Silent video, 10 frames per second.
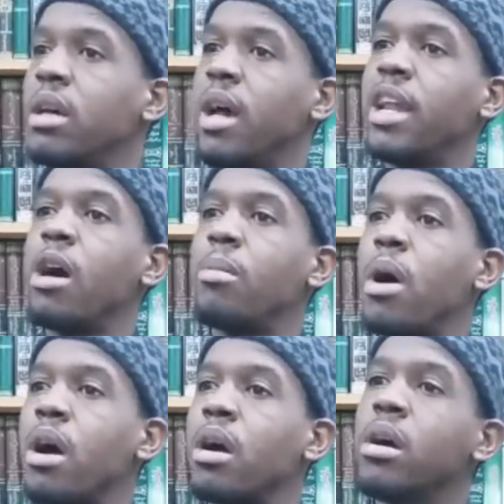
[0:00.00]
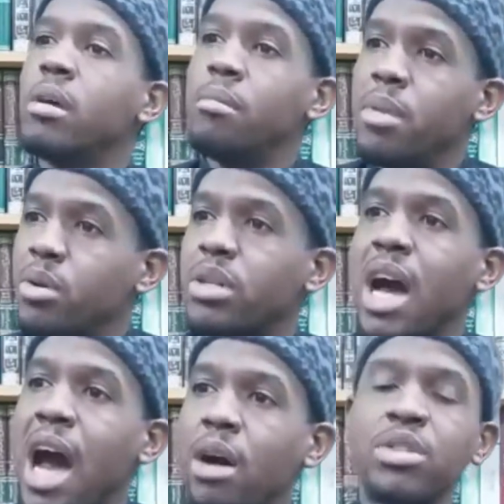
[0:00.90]
and help her milk
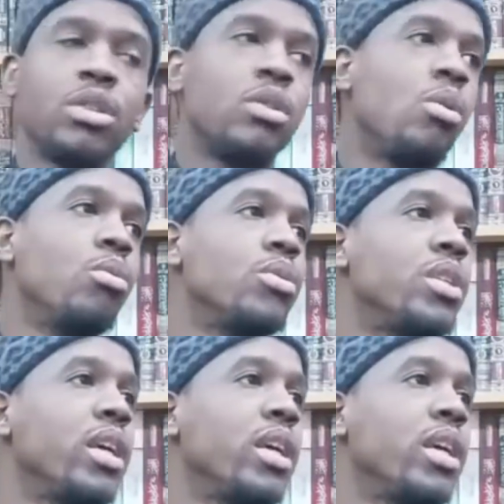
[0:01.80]
cows and goats